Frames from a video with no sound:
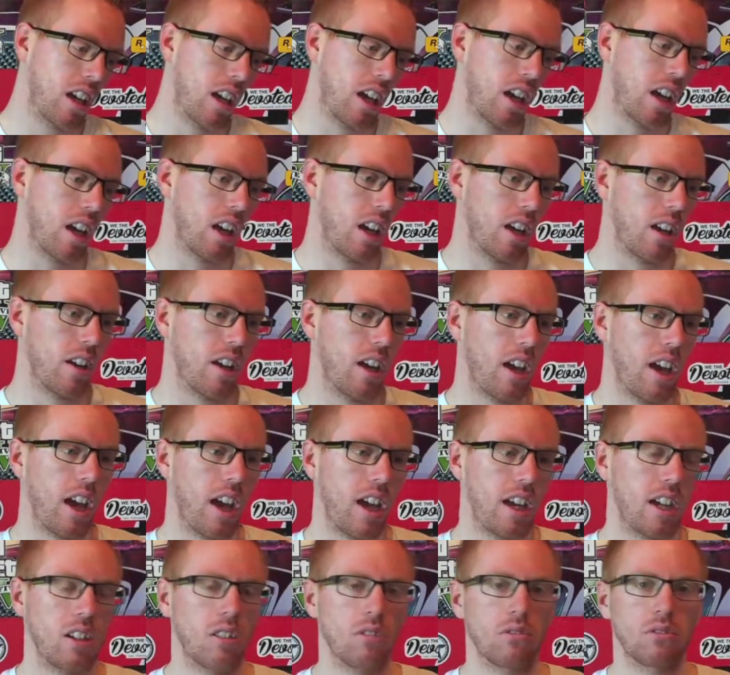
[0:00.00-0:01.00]

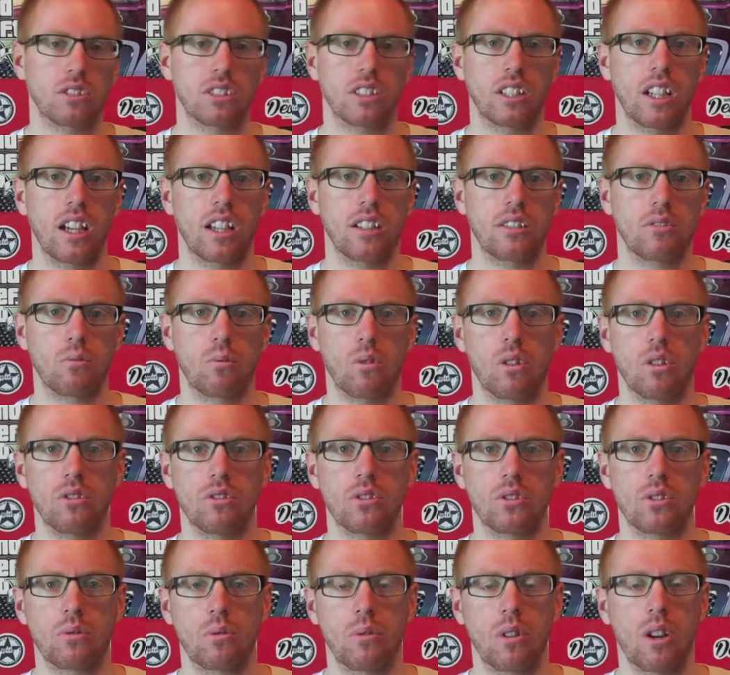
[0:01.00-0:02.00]

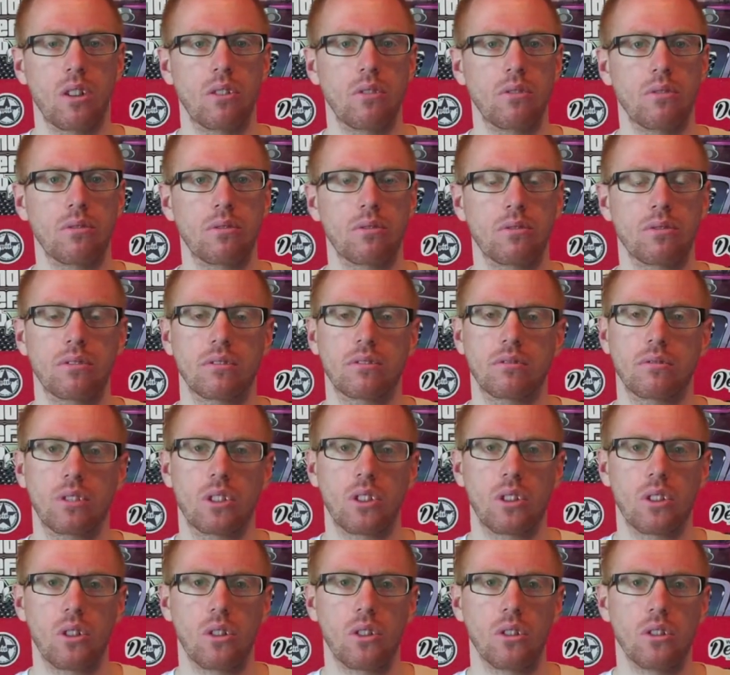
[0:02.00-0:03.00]
ALZ-112
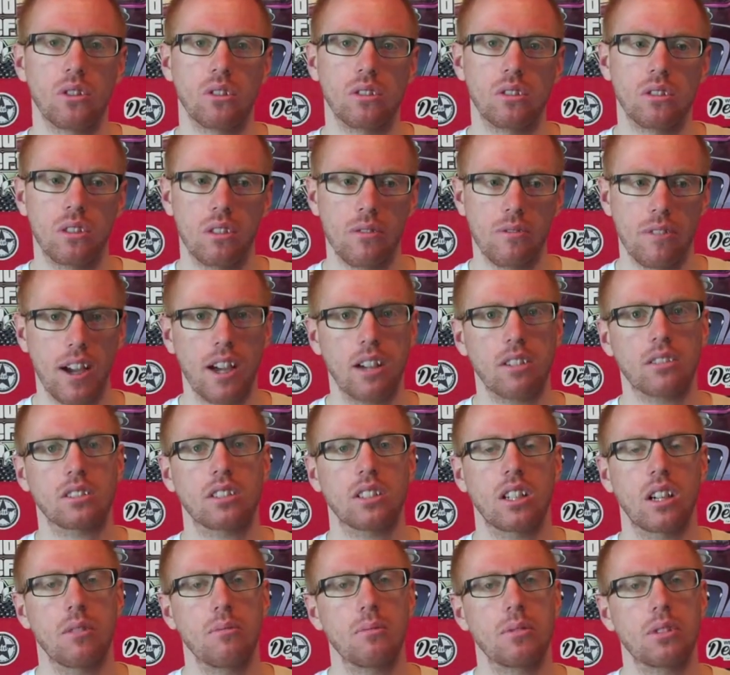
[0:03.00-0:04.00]
cure of
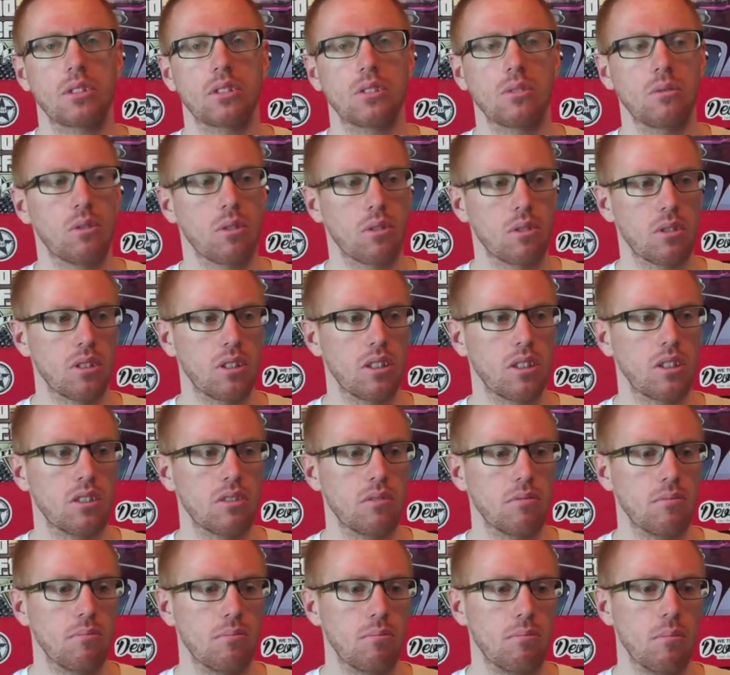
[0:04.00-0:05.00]
Alzheimer's to other
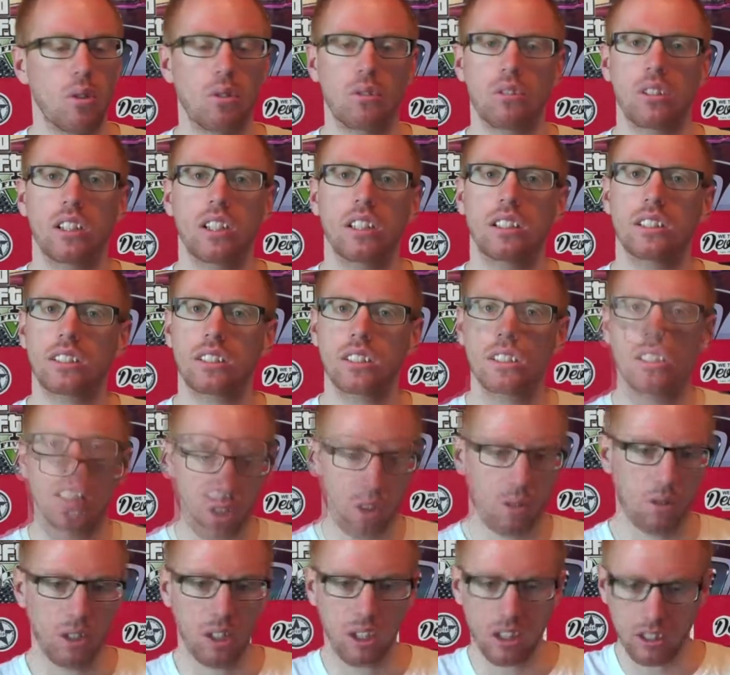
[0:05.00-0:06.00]
monkeys
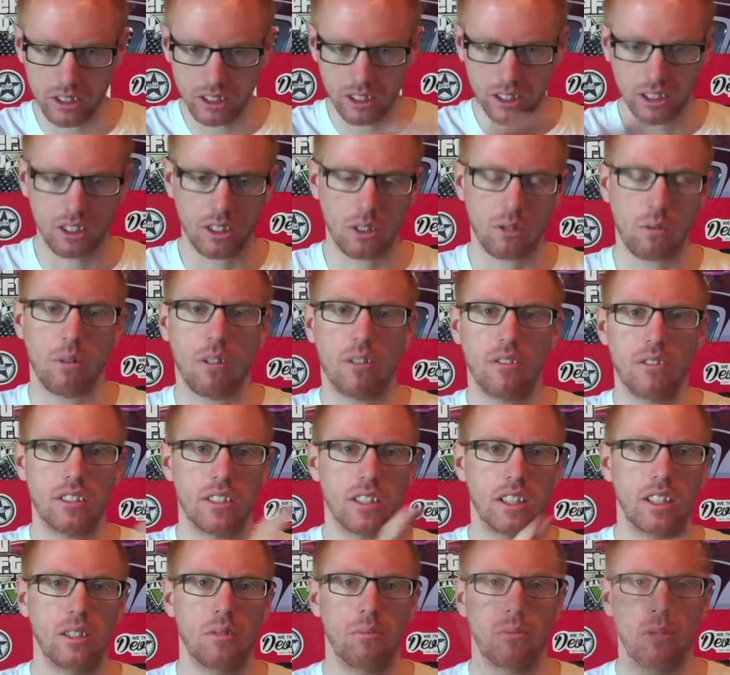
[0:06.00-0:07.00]
who are locked in the
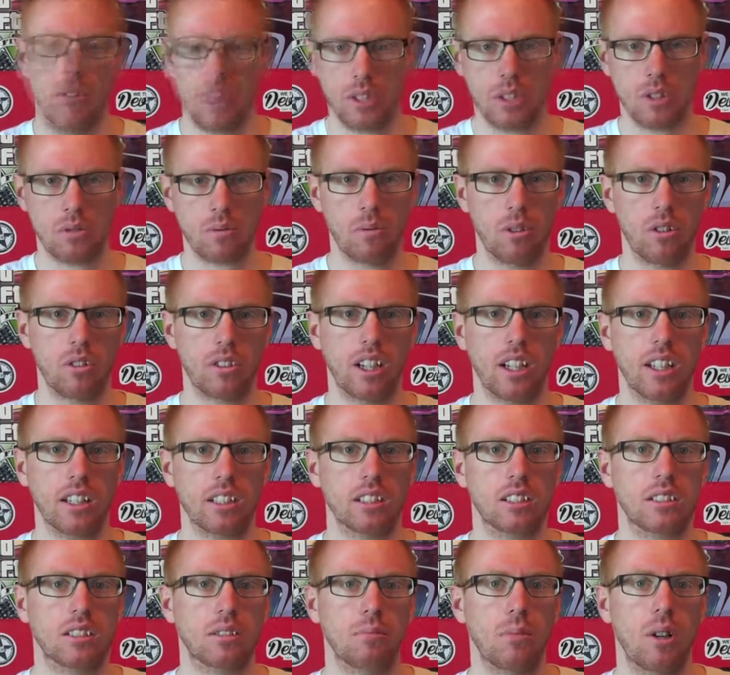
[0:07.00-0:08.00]
quarantine, so, which one gets
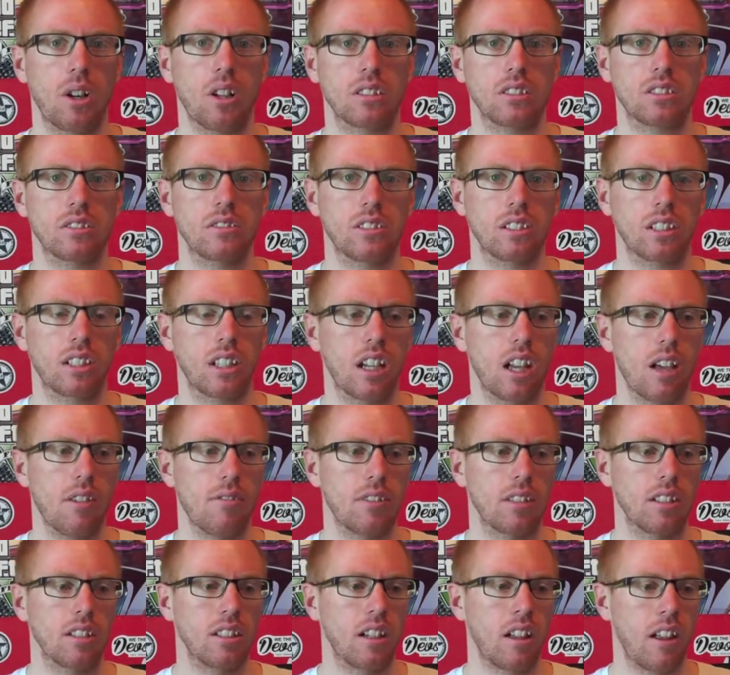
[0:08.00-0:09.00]
smarter and
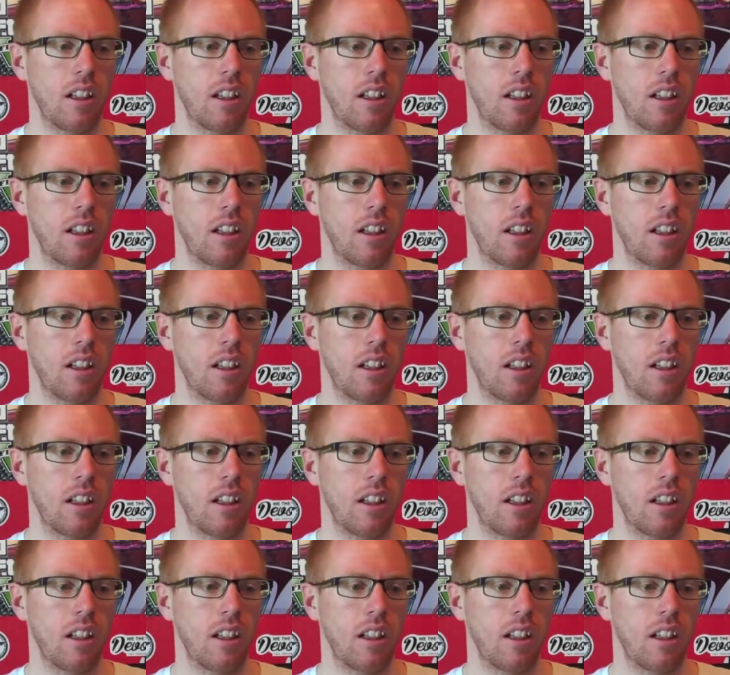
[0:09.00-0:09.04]
clever.